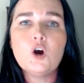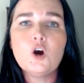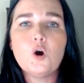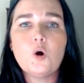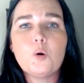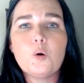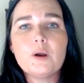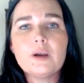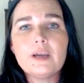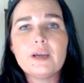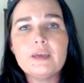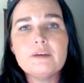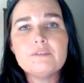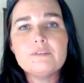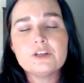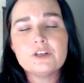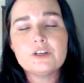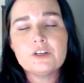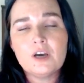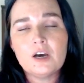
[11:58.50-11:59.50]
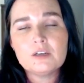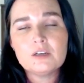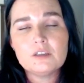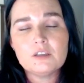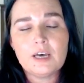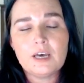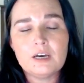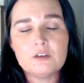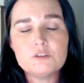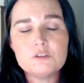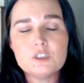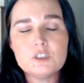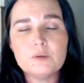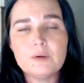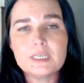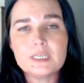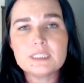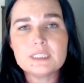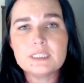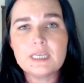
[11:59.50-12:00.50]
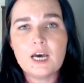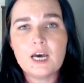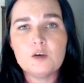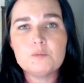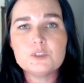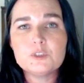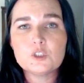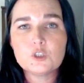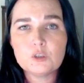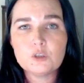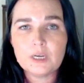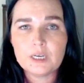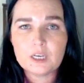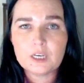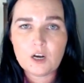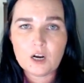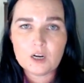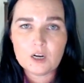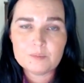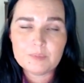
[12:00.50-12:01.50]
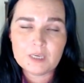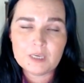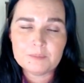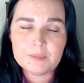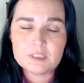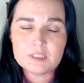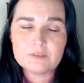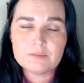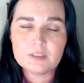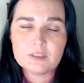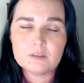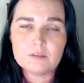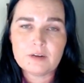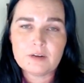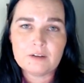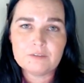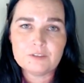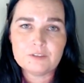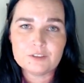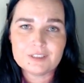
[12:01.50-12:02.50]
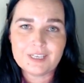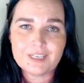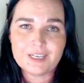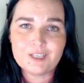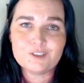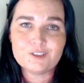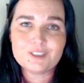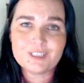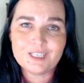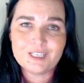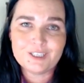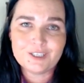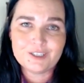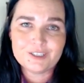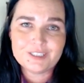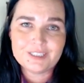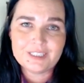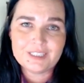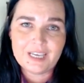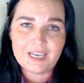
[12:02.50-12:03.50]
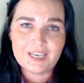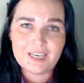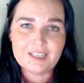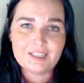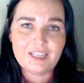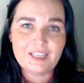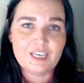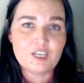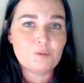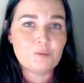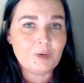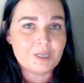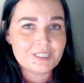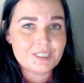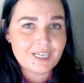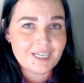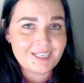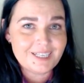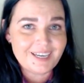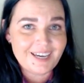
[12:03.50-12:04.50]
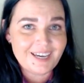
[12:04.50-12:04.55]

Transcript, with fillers: Or if you're not allowed to accept credit card payments for raffle sales in your state, like Montana